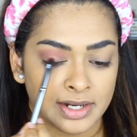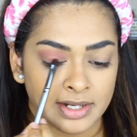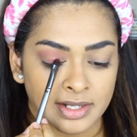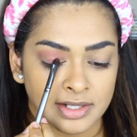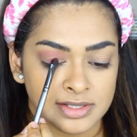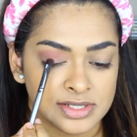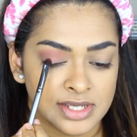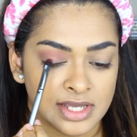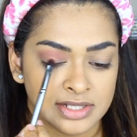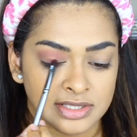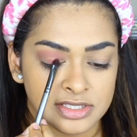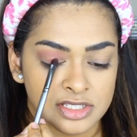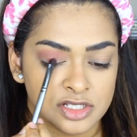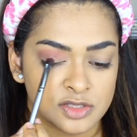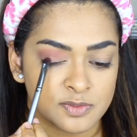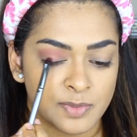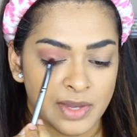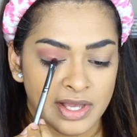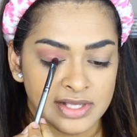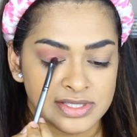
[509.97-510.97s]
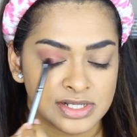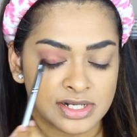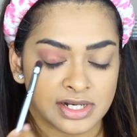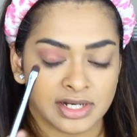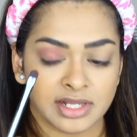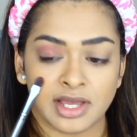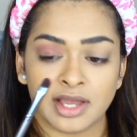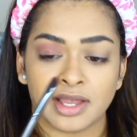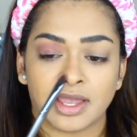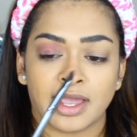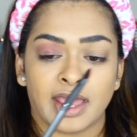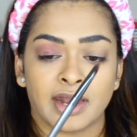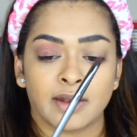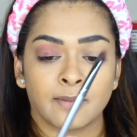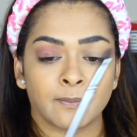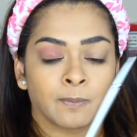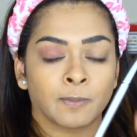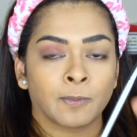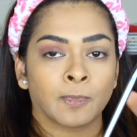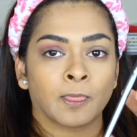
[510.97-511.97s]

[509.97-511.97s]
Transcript: lids, and this is basically again